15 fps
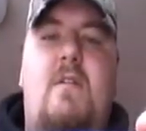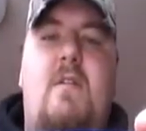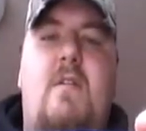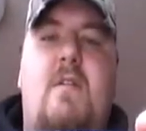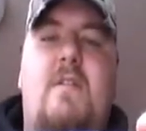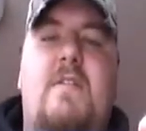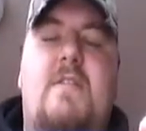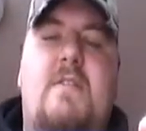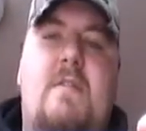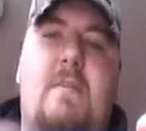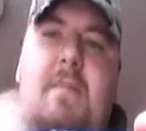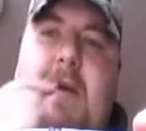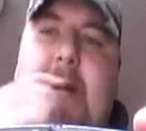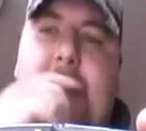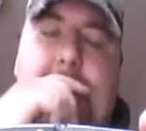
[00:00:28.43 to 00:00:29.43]
Okay, this is the
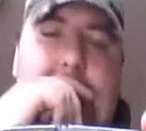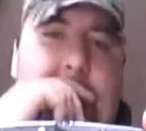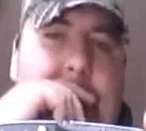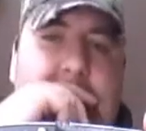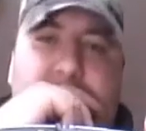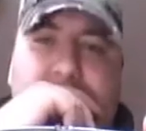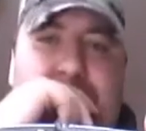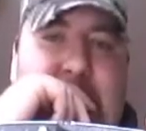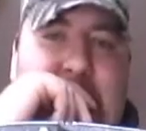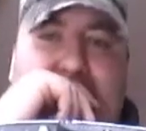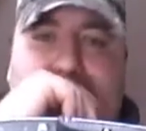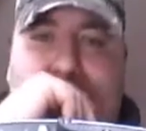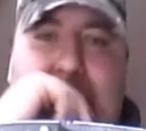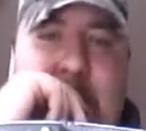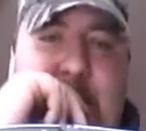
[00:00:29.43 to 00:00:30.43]
Bantam,
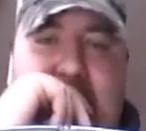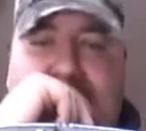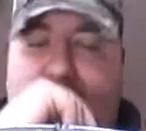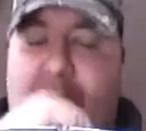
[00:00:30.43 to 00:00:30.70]
the one with